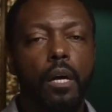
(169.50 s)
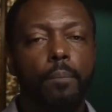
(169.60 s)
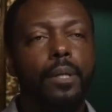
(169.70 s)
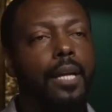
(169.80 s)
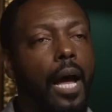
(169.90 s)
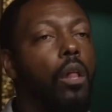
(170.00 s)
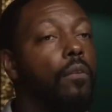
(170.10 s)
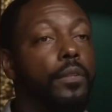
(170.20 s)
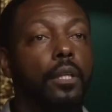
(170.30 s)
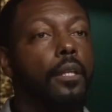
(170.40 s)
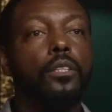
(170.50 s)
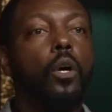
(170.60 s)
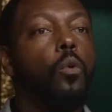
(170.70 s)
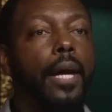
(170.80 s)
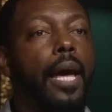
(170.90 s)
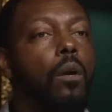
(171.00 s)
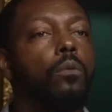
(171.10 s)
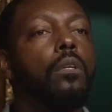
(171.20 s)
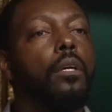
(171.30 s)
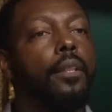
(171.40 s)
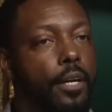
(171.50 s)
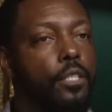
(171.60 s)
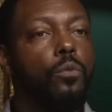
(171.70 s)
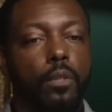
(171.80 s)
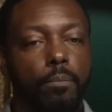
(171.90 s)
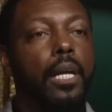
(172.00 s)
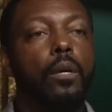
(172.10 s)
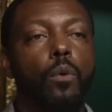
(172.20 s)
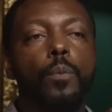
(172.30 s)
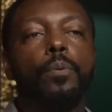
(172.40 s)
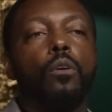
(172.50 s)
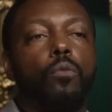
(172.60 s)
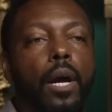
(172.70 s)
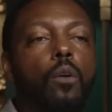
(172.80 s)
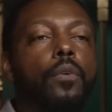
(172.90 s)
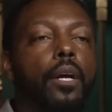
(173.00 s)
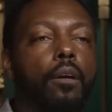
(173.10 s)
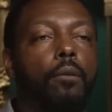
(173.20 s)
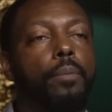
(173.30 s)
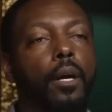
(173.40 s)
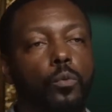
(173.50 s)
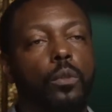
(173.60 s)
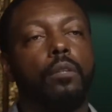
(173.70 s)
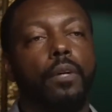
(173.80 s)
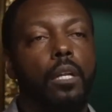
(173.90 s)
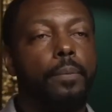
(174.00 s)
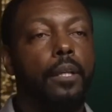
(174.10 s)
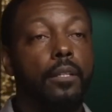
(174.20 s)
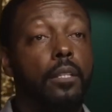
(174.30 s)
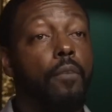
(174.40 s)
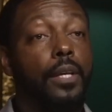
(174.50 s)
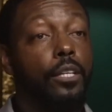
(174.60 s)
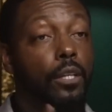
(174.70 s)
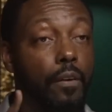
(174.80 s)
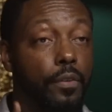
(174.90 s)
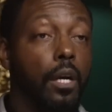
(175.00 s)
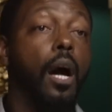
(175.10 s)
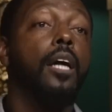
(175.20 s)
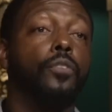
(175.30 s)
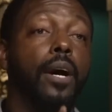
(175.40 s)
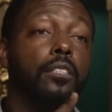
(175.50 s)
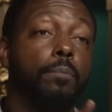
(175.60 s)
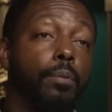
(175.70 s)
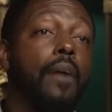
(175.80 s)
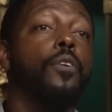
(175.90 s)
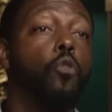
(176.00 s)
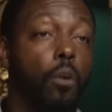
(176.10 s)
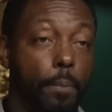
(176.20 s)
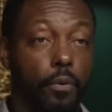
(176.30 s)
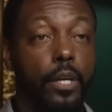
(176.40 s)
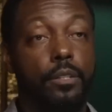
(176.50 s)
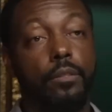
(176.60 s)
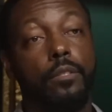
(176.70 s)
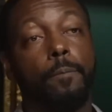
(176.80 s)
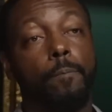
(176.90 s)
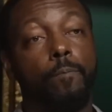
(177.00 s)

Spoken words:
But now all of a sudden it's okay. Look, here's where the money went. We put it right over here because we're developing this stuff. Then you give the contracts to private corporations.